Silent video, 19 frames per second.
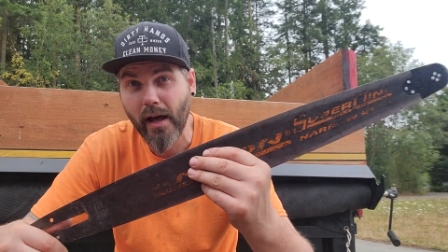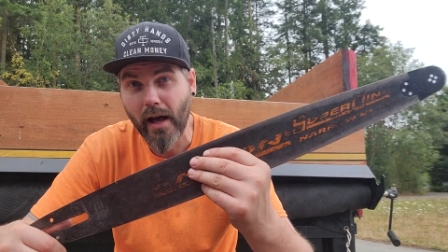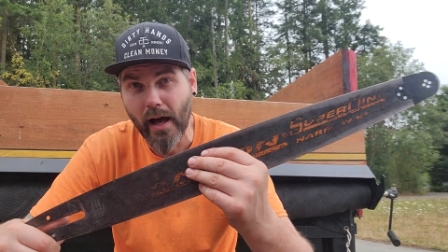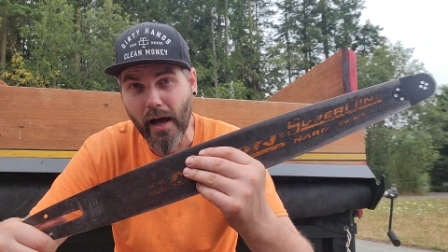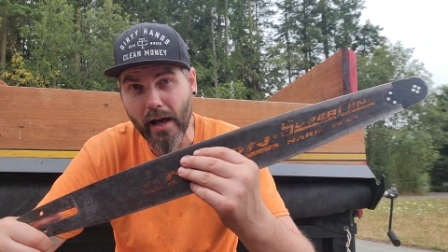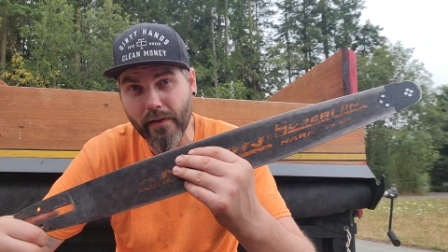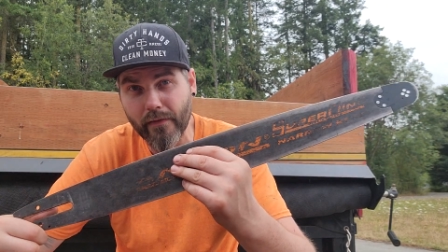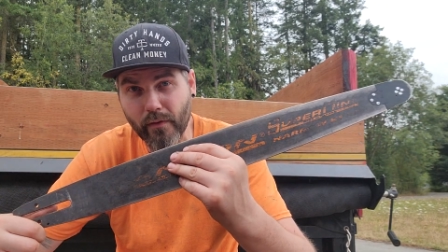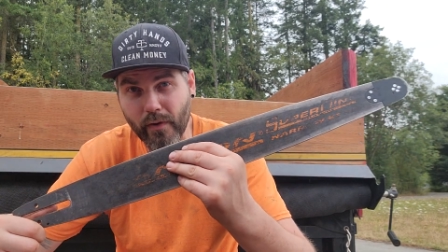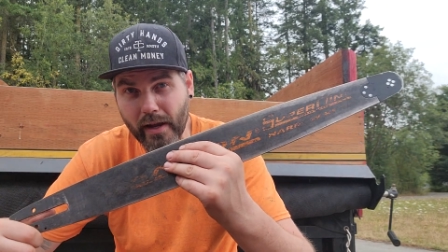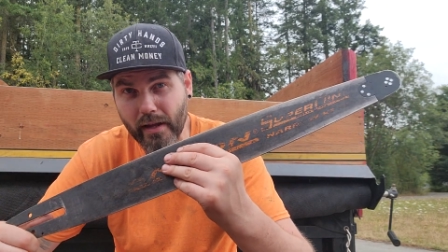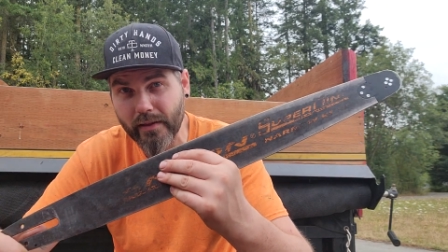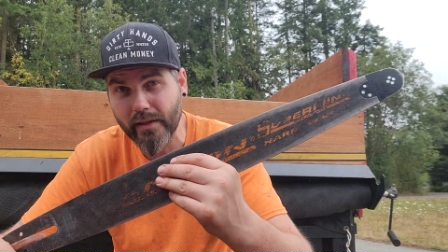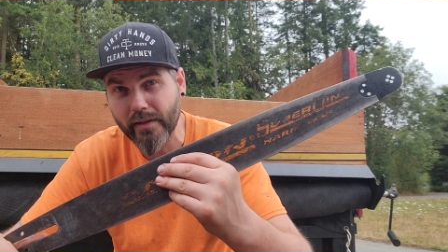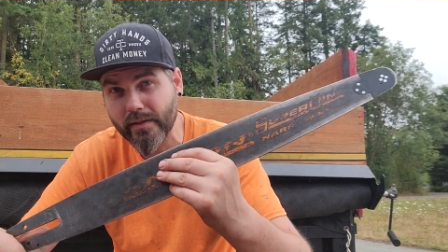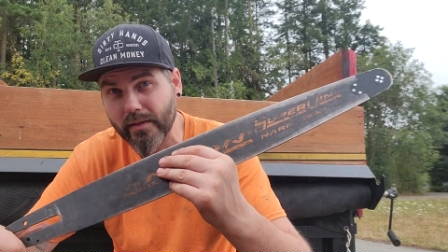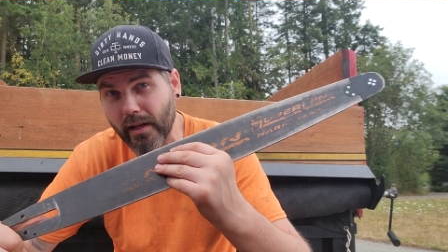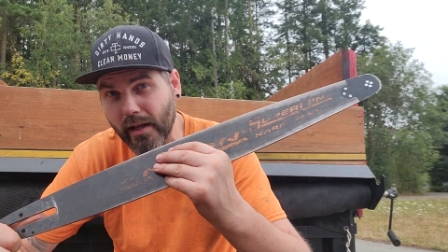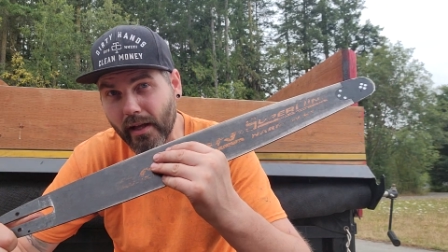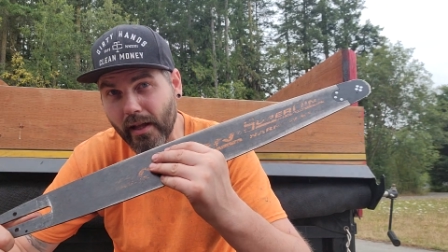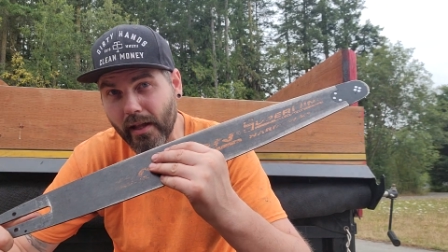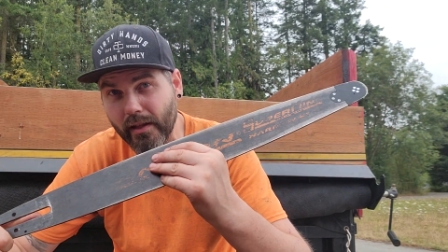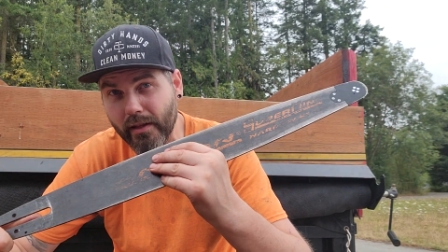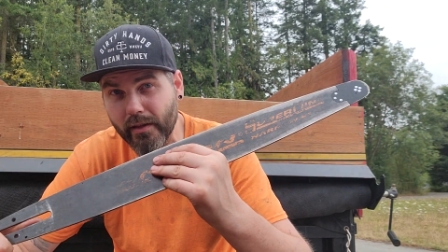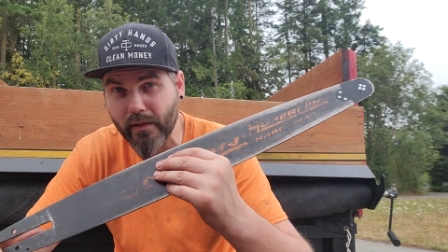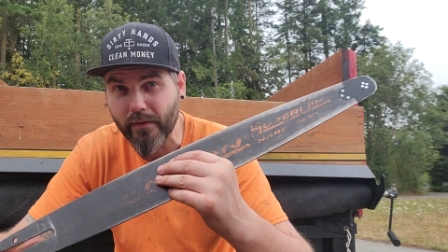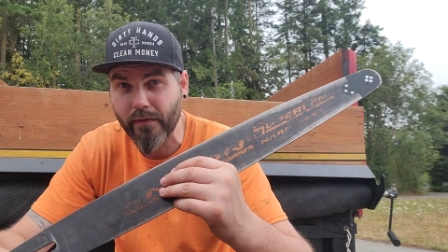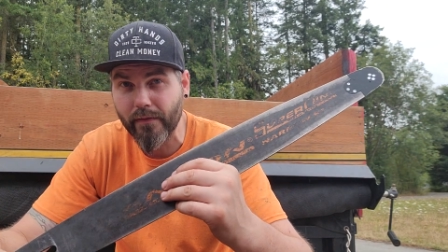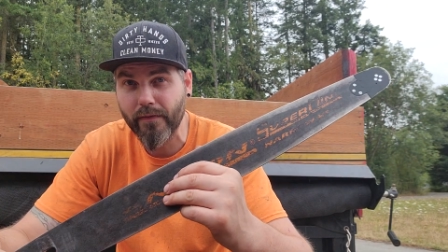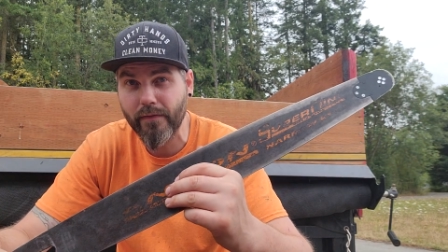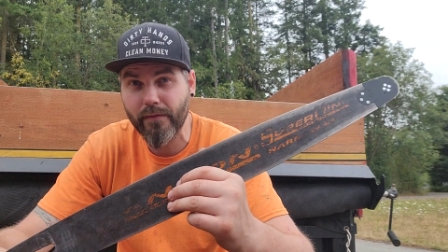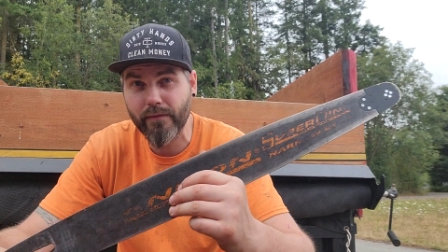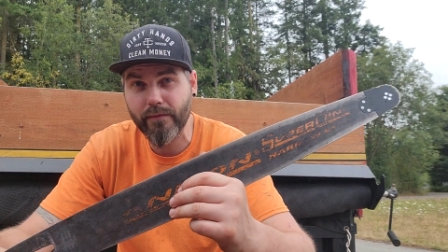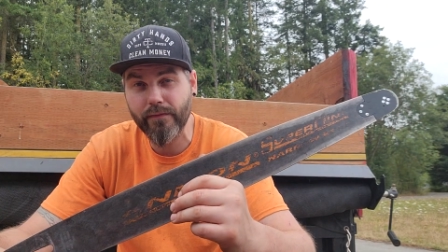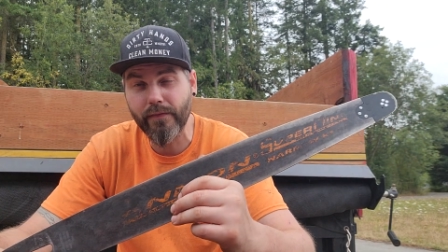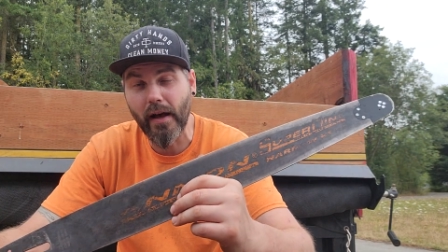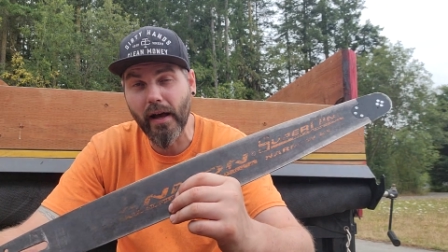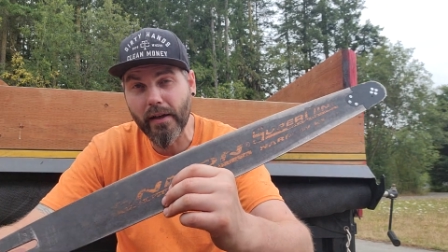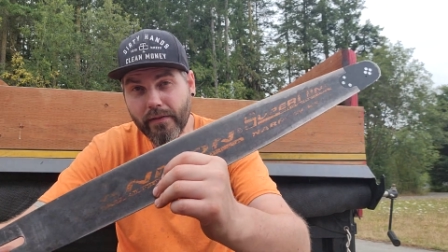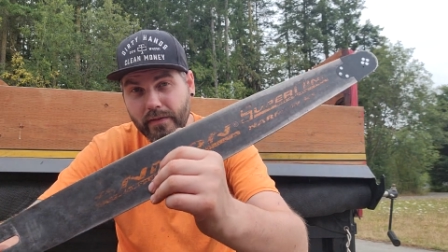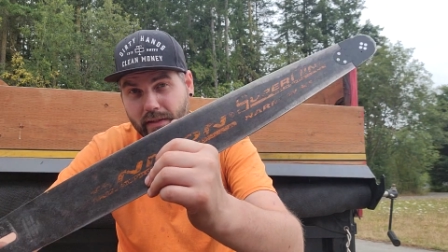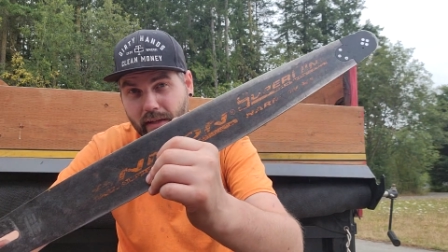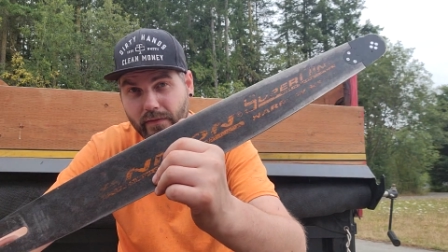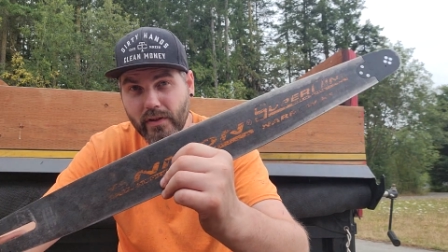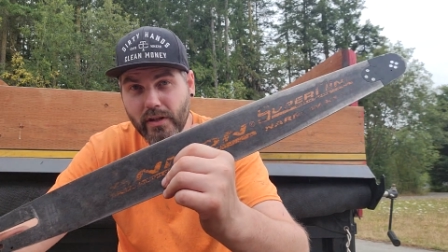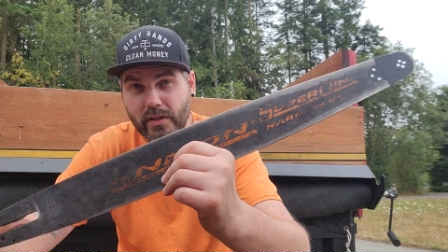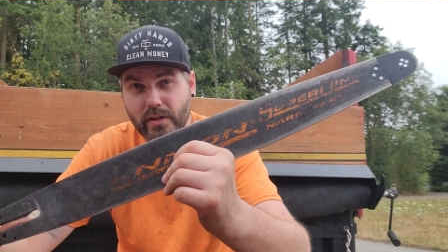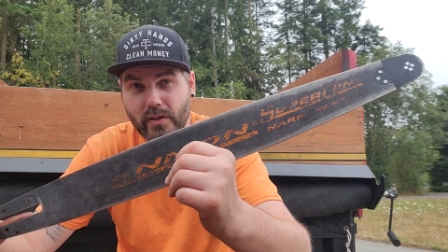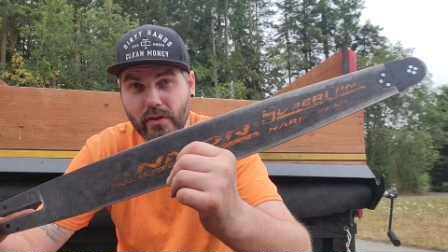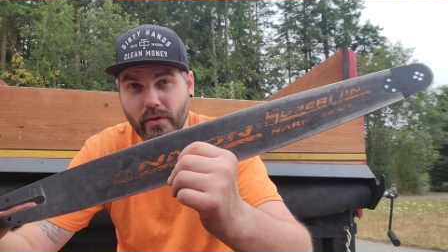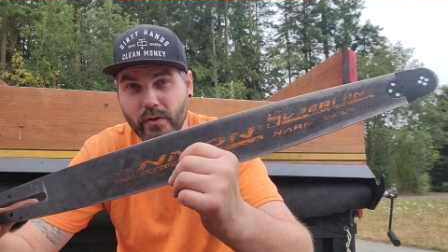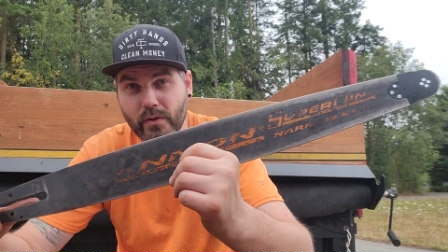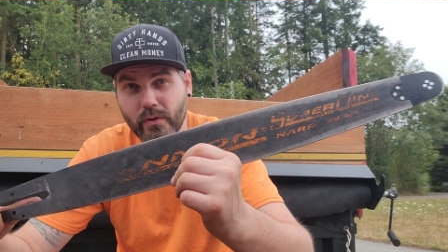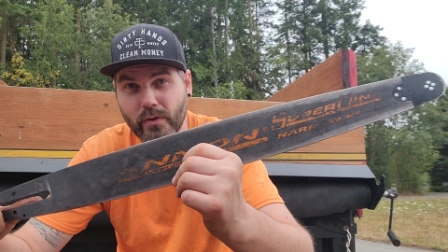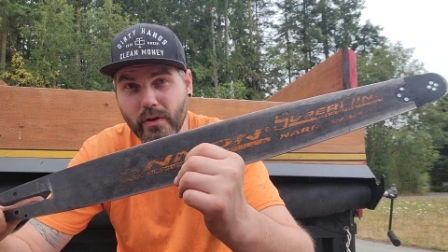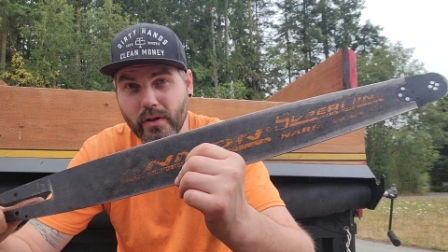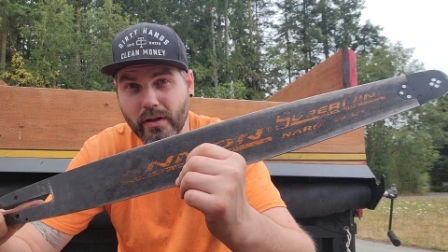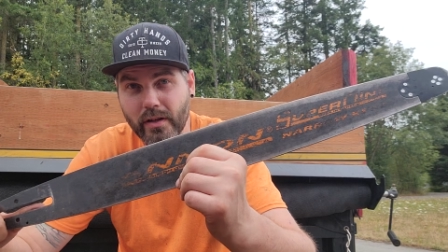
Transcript: I've ran this on the 572